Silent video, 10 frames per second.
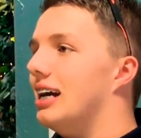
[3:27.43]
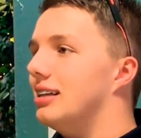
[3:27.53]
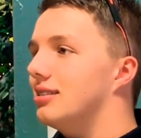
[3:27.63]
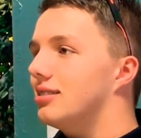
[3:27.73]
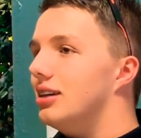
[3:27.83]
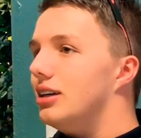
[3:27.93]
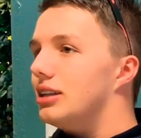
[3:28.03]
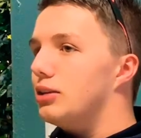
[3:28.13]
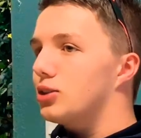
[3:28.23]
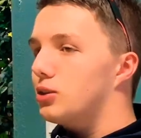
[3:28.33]
And
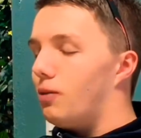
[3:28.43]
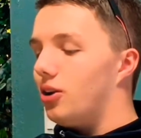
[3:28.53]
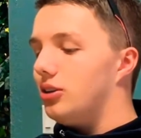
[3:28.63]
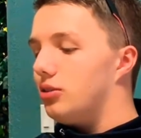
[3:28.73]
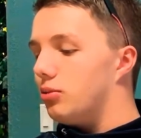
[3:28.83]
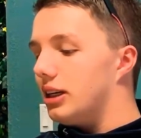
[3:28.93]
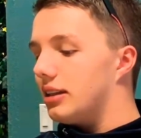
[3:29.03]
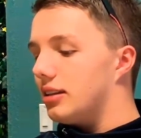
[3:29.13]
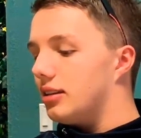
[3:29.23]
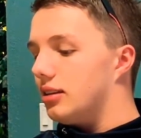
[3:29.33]
they responded
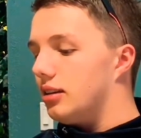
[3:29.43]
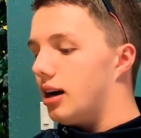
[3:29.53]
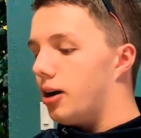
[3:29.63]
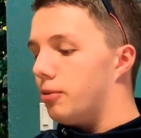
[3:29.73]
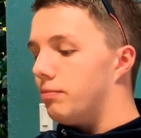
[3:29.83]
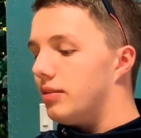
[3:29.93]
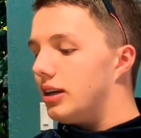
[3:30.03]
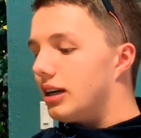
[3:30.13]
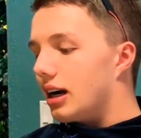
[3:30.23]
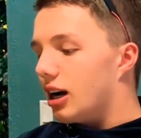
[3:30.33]
with
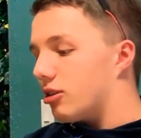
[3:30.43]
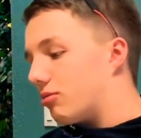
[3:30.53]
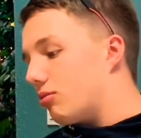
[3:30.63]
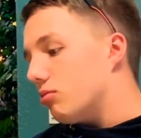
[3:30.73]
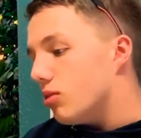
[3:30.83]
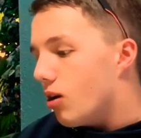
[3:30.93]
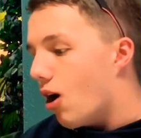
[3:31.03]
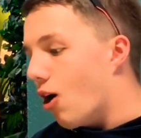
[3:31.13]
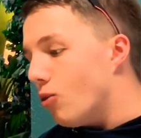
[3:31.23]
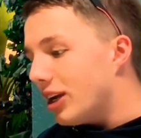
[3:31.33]
a
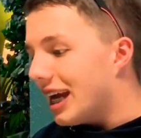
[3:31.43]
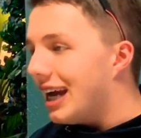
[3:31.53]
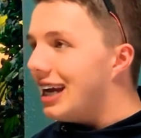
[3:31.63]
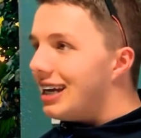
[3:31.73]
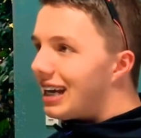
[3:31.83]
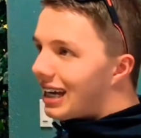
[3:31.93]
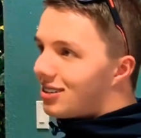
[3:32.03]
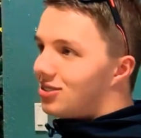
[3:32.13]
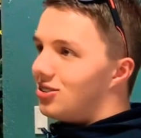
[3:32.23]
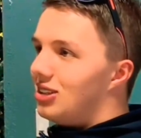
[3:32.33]
okay
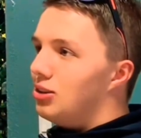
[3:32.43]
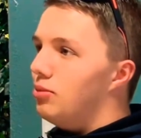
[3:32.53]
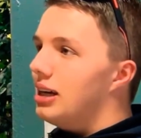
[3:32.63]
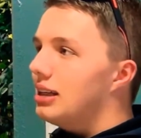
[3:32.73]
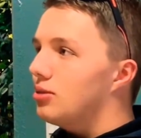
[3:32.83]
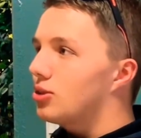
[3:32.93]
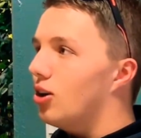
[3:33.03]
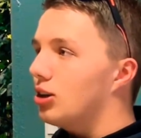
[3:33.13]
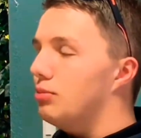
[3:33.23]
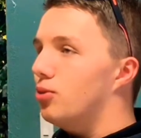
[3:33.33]
answer in a way. They were
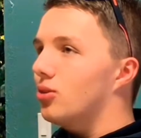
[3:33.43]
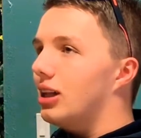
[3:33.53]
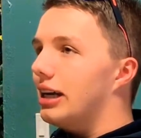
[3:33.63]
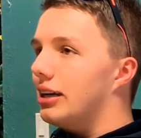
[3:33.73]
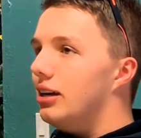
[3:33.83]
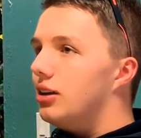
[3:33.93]
talking more like,